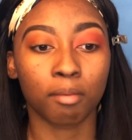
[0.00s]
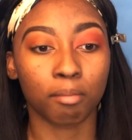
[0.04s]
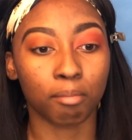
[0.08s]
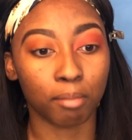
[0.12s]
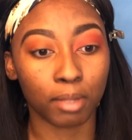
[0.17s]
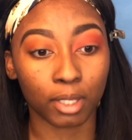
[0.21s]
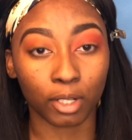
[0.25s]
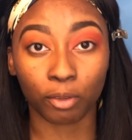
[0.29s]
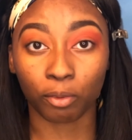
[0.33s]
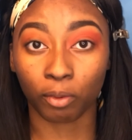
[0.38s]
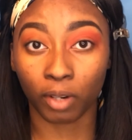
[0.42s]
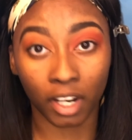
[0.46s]

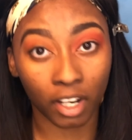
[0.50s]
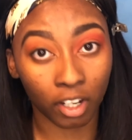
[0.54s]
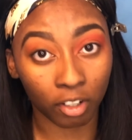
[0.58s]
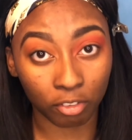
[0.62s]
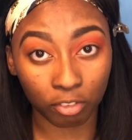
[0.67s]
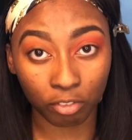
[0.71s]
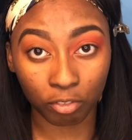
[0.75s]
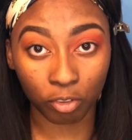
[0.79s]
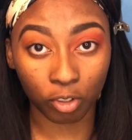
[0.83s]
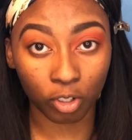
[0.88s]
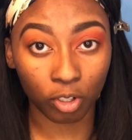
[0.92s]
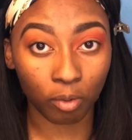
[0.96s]
been around
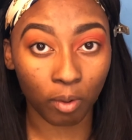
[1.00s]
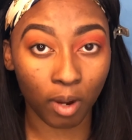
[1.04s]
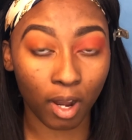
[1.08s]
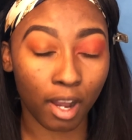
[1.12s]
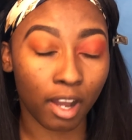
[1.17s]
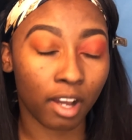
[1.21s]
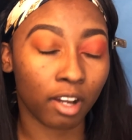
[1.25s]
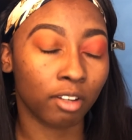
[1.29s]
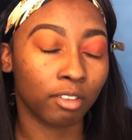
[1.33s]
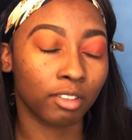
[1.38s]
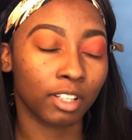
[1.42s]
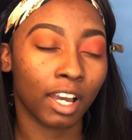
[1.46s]
for a
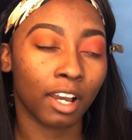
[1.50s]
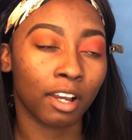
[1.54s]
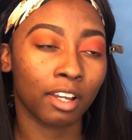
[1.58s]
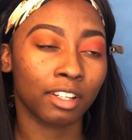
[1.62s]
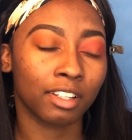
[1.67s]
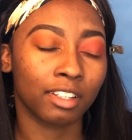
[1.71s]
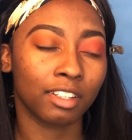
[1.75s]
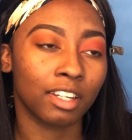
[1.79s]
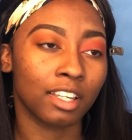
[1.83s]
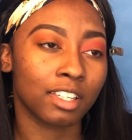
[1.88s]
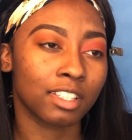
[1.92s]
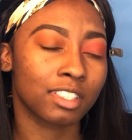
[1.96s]
while, not
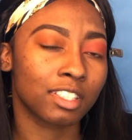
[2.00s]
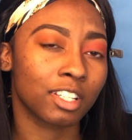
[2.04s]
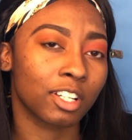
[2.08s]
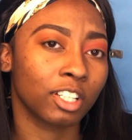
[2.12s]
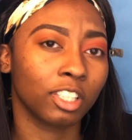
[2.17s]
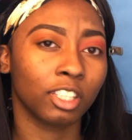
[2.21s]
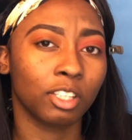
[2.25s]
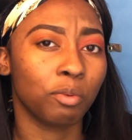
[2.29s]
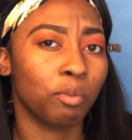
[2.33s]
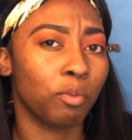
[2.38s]
necessarily